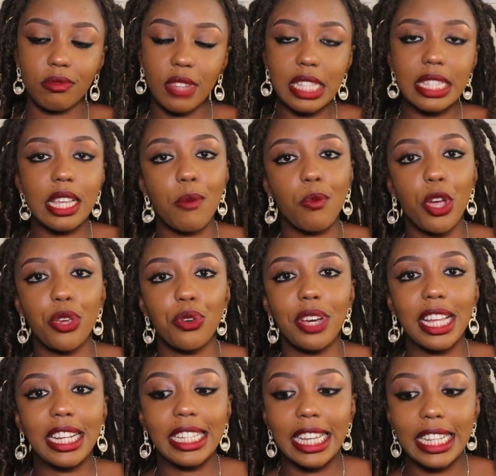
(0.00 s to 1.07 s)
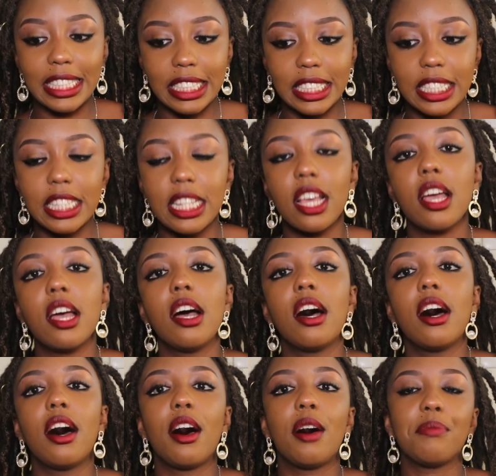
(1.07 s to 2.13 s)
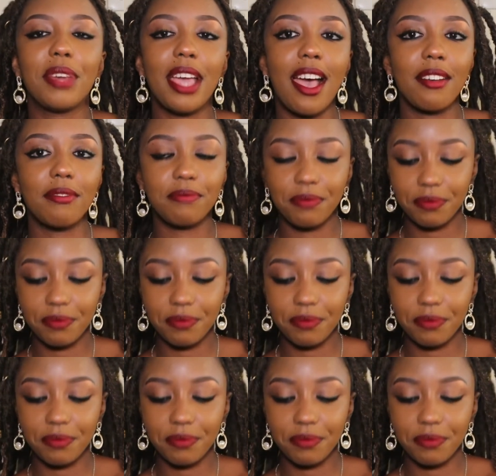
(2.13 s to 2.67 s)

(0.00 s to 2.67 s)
somewhere you can get it. Yeah,